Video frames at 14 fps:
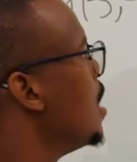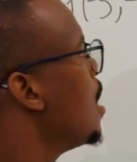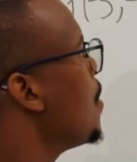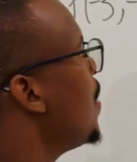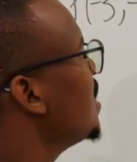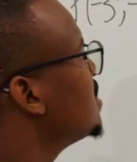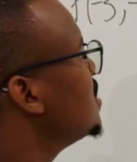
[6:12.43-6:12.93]

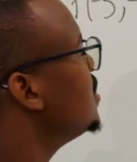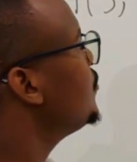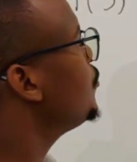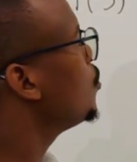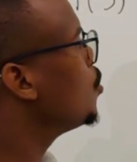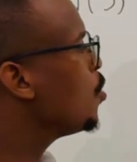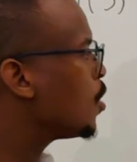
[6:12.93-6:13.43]
But if
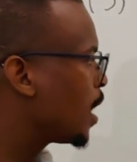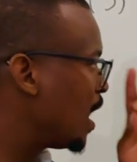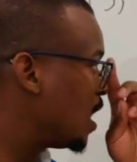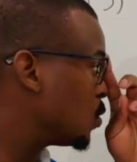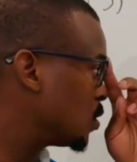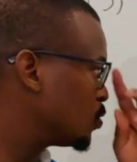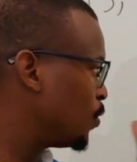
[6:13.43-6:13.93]
you look
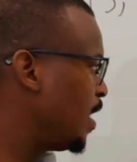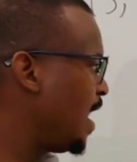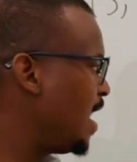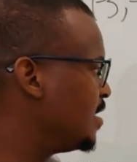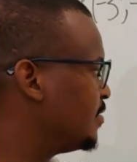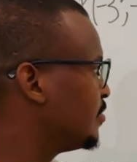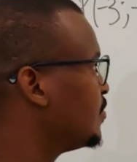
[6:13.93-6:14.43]
at what you
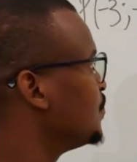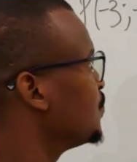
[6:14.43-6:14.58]
have,